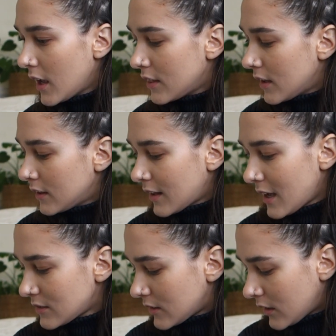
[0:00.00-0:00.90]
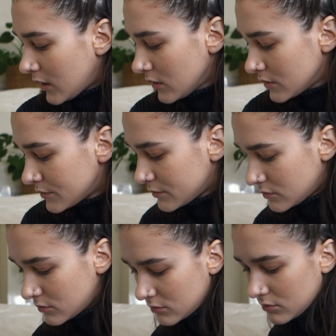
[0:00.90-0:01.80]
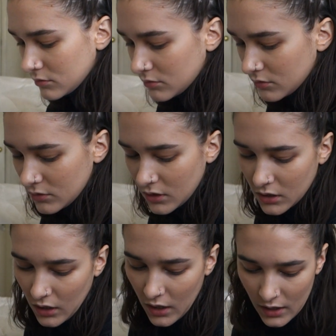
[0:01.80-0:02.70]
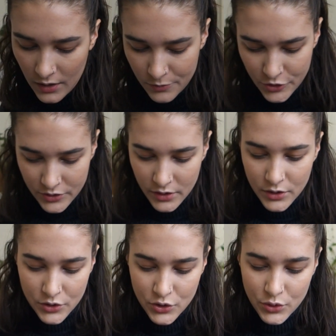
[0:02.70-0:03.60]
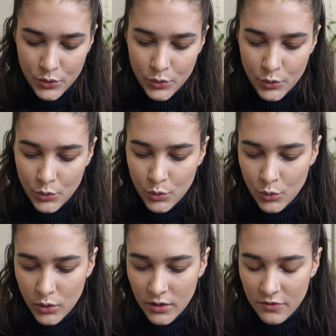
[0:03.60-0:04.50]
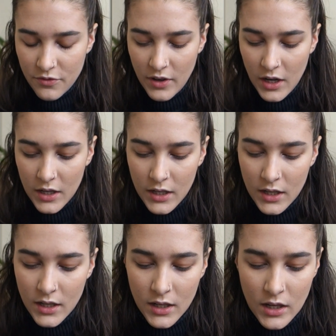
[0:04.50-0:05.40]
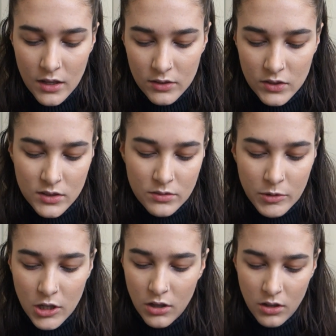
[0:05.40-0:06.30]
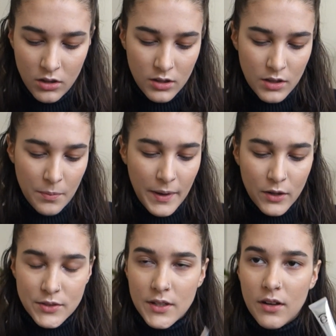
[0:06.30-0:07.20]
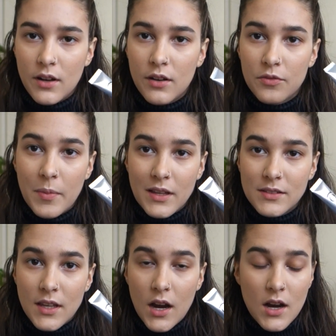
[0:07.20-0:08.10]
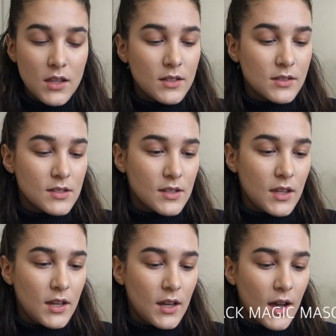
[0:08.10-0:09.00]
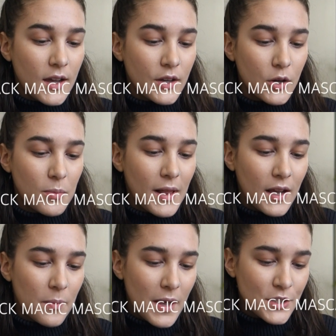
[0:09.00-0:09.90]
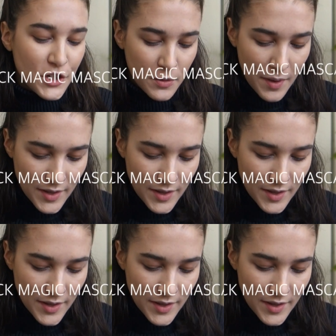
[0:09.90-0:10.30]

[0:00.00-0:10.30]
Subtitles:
And then lastly, I am just gonna do a very small amount of mascara. This is the Ico Black Magic